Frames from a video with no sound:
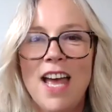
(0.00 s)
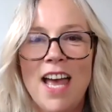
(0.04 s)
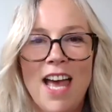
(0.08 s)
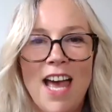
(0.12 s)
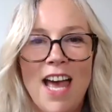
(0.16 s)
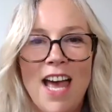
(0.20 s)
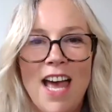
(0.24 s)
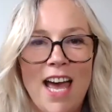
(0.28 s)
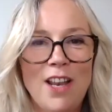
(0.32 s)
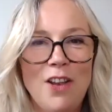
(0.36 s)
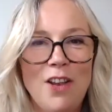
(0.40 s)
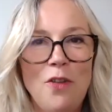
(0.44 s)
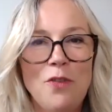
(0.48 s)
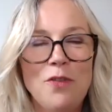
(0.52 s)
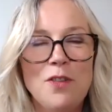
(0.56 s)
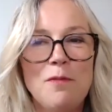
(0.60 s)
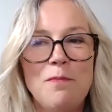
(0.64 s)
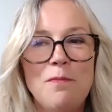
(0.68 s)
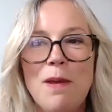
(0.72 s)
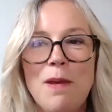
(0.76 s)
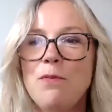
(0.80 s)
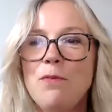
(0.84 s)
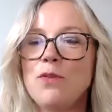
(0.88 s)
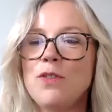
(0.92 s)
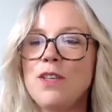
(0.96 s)
and lots of
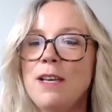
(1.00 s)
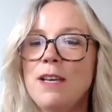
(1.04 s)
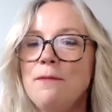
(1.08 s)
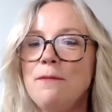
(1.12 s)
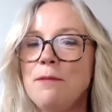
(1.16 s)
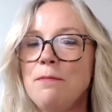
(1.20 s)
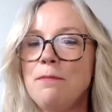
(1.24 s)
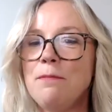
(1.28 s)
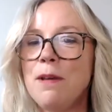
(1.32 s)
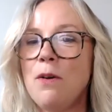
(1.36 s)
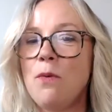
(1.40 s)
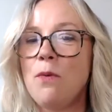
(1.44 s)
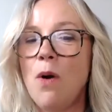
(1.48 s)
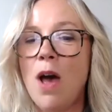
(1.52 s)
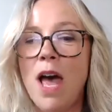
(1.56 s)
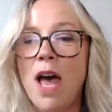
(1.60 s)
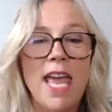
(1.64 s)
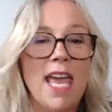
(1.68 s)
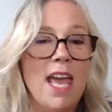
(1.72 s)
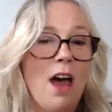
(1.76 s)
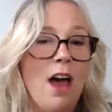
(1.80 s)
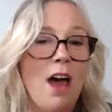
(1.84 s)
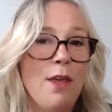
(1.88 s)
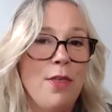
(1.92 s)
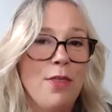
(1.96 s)
people seem to be
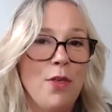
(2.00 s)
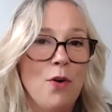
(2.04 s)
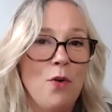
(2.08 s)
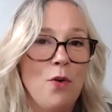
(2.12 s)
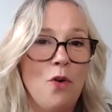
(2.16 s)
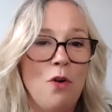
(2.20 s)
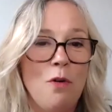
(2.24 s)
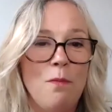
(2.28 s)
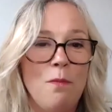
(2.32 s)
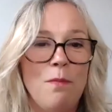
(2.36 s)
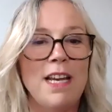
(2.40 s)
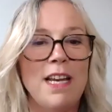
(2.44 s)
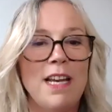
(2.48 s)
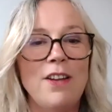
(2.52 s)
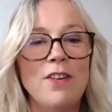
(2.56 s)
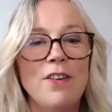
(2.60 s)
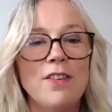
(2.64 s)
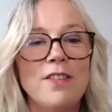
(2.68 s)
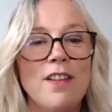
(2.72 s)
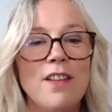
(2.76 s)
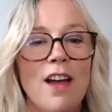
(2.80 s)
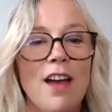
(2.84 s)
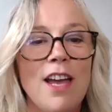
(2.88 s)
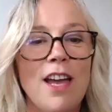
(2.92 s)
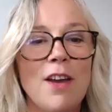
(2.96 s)
away, I thought, but it
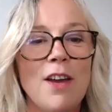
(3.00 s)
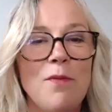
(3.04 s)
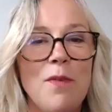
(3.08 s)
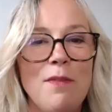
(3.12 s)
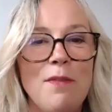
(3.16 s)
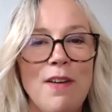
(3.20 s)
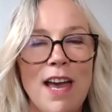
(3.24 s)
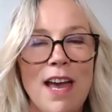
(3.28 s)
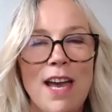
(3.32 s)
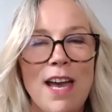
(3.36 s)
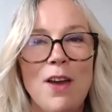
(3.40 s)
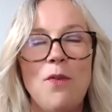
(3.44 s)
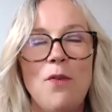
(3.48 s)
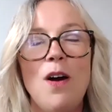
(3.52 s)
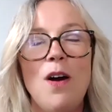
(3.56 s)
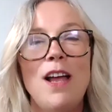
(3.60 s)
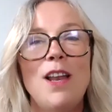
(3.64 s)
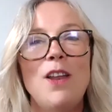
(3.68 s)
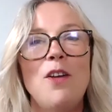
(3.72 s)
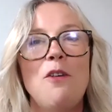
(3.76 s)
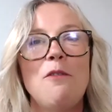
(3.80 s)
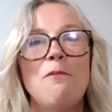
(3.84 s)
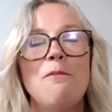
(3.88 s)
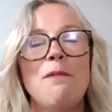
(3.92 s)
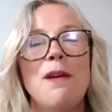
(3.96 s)
looks like we've had quite a
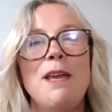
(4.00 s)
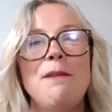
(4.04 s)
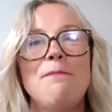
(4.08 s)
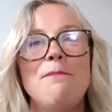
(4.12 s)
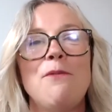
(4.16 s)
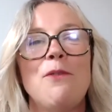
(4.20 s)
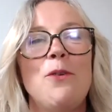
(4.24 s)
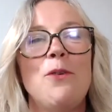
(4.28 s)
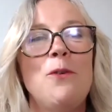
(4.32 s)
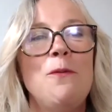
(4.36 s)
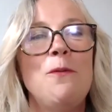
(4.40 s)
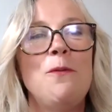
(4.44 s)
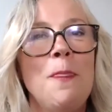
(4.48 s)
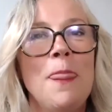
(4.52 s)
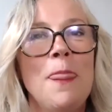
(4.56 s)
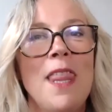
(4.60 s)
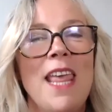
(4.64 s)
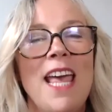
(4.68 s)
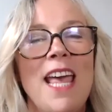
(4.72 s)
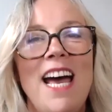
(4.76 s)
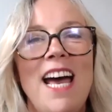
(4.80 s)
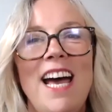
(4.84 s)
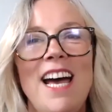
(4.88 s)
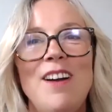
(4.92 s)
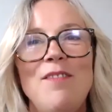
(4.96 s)
lot of people
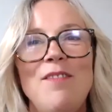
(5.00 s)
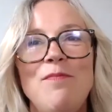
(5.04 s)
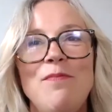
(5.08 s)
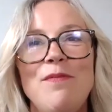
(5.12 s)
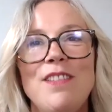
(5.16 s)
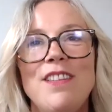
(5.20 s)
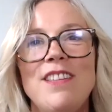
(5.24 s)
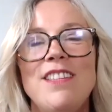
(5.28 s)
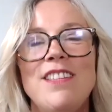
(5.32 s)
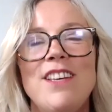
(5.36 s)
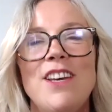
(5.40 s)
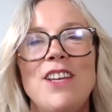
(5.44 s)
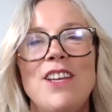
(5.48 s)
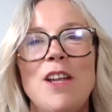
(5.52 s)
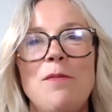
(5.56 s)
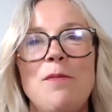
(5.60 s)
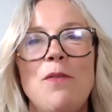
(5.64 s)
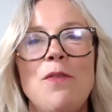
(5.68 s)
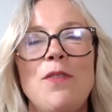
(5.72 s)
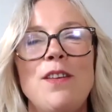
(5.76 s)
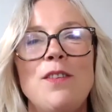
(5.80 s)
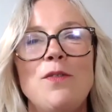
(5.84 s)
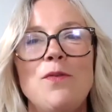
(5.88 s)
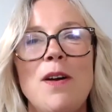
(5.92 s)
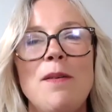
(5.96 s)
turn up on
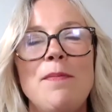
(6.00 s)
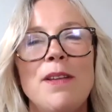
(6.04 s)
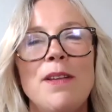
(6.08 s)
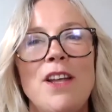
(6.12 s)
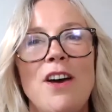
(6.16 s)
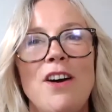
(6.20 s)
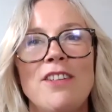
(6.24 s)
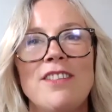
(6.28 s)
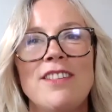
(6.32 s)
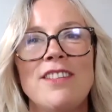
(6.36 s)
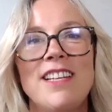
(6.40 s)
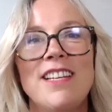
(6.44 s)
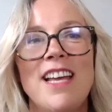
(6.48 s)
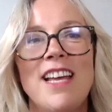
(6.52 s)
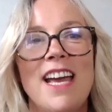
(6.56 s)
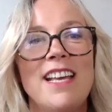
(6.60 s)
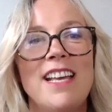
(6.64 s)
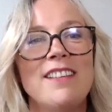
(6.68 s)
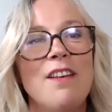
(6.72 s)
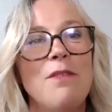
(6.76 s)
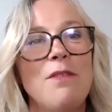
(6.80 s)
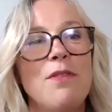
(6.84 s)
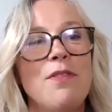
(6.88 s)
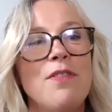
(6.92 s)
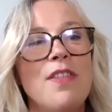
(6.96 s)
this webinar today.
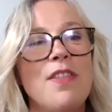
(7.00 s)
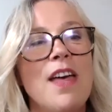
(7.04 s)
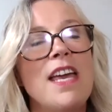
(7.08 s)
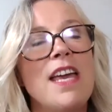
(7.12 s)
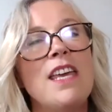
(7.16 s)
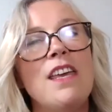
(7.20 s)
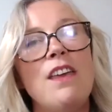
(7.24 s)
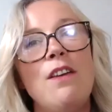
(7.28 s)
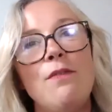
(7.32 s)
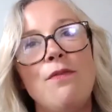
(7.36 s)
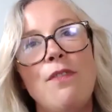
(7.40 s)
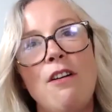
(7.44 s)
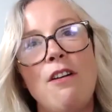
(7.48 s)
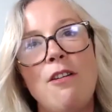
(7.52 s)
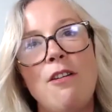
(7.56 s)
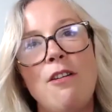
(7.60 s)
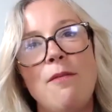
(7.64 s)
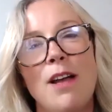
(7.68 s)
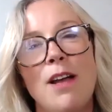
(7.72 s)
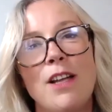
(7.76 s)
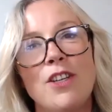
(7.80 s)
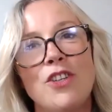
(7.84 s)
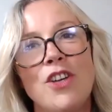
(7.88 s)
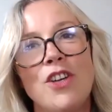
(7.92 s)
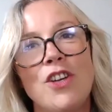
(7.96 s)
So thank you very
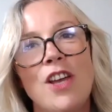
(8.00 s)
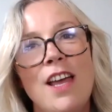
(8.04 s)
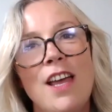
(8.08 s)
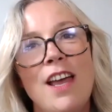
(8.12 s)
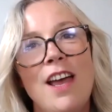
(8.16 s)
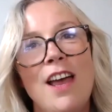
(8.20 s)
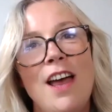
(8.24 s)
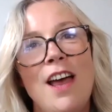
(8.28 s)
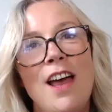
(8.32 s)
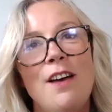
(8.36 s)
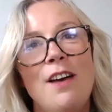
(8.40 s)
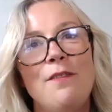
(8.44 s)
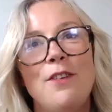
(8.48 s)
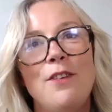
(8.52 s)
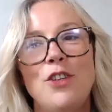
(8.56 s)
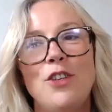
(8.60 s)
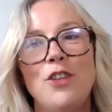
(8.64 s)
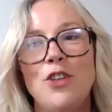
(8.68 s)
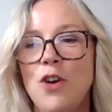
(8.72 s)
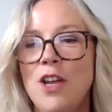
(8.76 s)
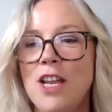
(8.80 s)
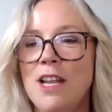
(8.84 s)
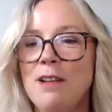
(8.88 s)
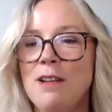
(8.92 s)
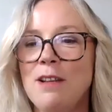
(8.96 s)
much for
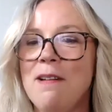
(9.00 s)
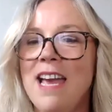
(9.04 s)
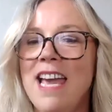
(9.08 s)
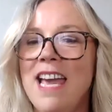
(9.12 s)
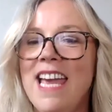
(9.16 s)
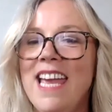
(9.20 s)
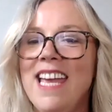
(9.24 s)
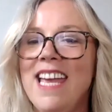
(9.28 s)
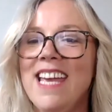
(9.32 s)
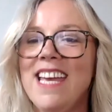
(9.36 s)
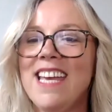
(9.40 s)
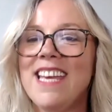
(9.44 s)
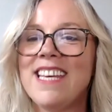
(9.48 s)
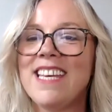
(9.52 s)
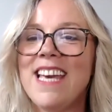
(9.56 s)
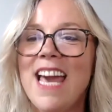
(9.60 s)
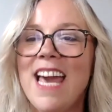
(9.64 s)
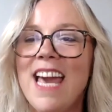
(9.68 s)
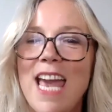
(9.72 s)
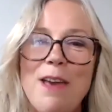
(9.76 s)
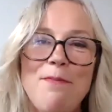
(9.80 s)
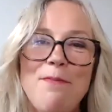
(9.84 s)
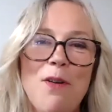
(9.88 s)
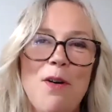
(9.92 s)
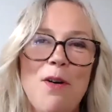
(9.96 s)
joining me.
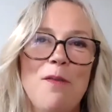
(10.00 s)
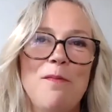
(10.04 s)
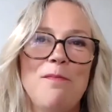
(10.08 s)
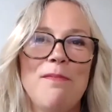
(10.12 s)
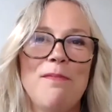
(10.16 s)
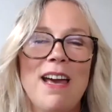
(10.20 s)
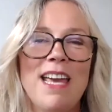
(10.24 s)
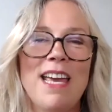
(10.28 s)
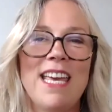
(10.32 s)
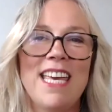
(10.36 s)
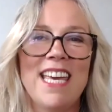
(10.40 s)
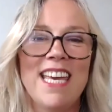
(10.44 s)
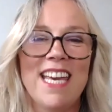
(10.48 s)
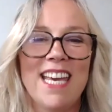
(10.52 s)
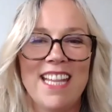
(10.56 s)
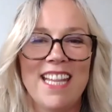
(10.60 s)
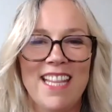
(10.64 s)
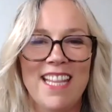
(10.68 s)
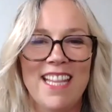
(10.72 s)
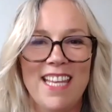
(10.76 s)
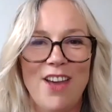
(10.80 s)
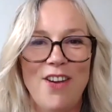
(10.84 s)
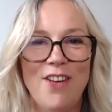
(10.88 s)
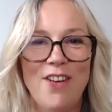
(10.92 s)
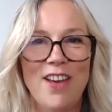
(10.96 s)
Keep on making in
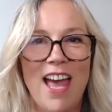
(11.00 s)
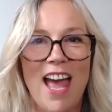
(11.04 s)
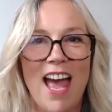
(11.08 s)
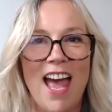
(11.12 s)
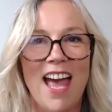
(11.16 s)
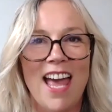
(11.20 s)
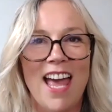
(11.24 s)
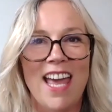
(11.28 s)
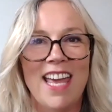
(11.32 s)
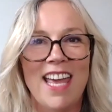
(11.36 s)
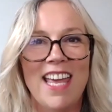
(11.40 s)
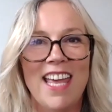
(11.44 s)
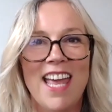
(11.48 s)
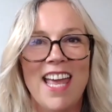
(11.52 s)
the UK.